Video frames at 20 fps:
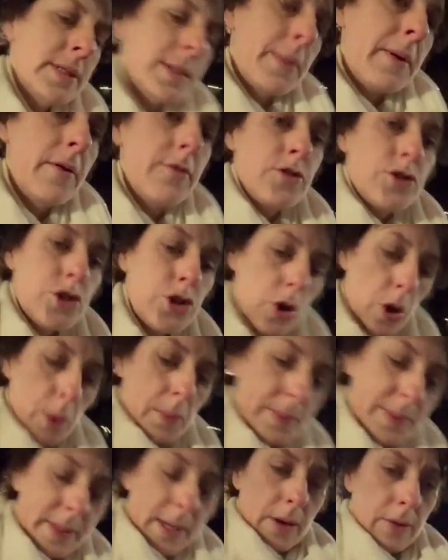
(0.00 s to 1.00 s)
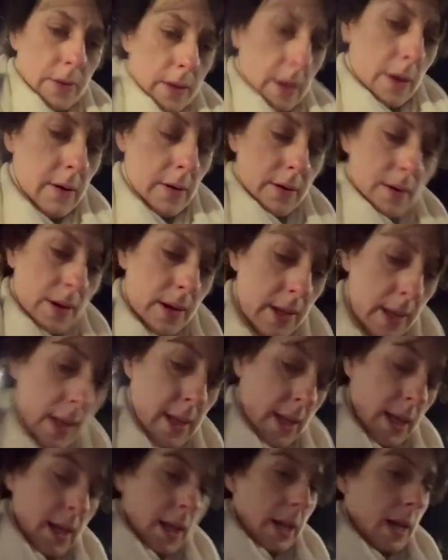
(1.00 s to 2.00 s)
amount of jobs out there.
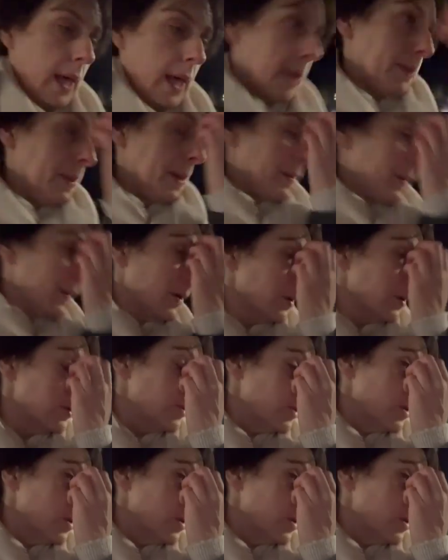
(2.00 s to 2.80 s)
Like people who do